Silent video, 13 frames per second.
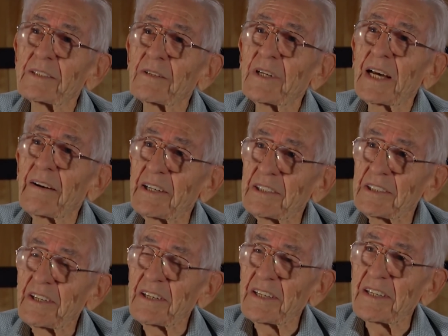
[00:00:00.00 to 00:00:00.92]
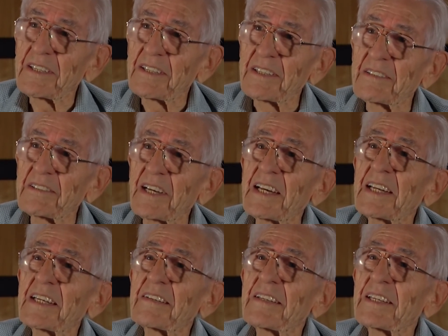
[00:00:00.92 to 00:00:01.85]
so now I started
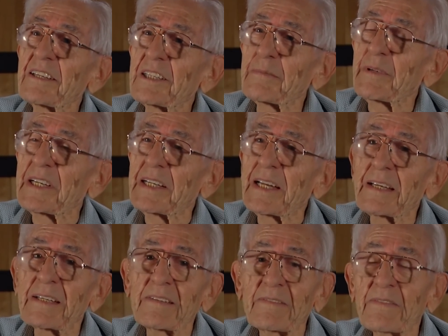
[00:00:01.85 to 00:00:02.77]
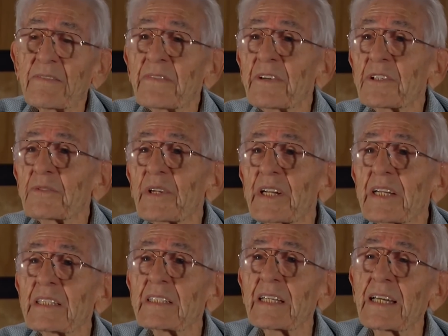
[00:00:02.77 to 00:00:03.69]
designing the Ultimate, and first what I
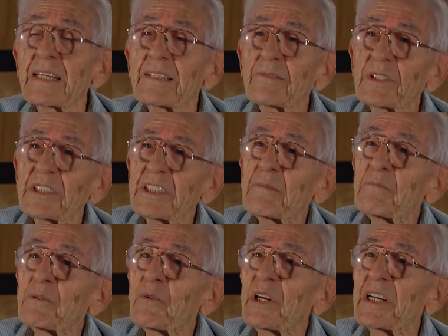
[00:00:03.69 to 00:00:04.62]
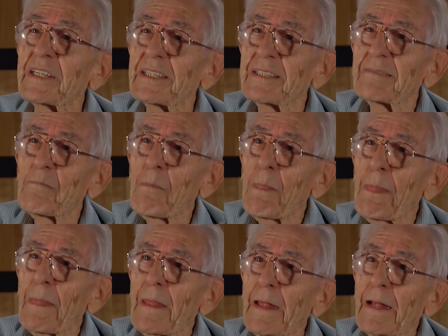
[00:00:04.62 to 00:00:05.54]
designed was #1,
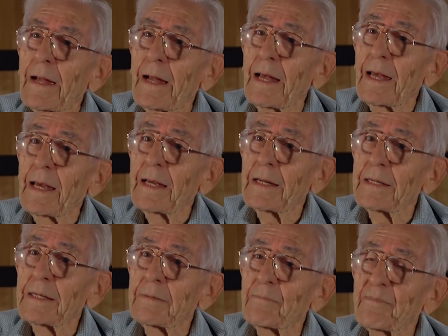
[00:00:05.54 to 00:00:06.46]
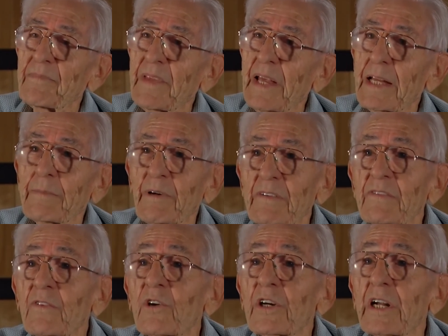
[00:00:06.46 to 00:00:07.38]
and had about
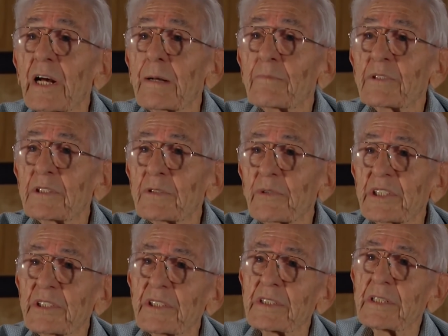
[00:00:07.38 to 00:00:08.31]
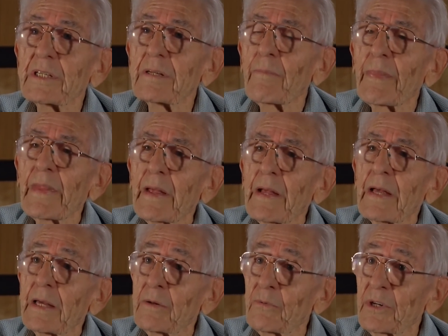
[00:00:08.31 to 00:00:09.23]
4 knobs and switches.
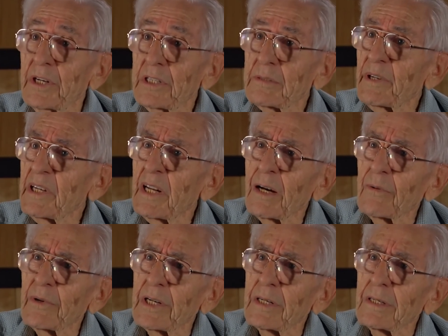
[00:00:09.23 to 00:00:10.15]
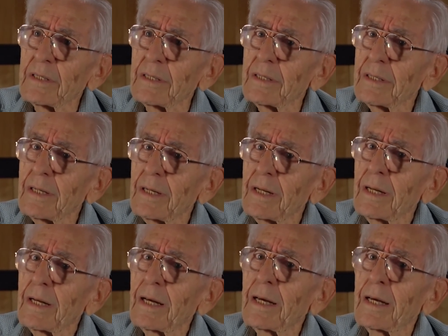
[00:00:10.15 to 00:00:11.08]
It worked, but not well.
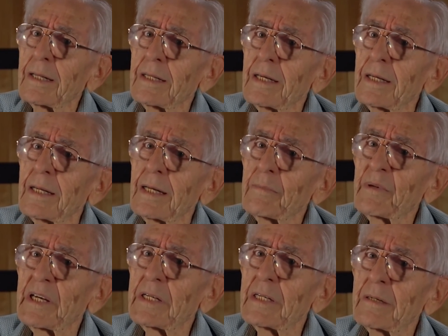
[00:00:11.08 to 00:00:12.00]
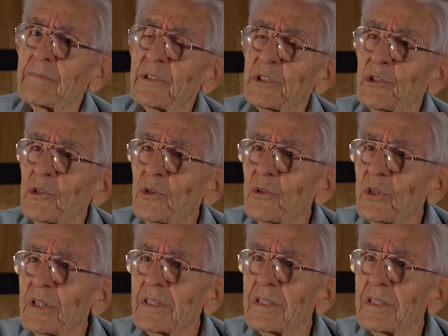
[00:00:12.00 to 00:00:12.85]
And then I made #2,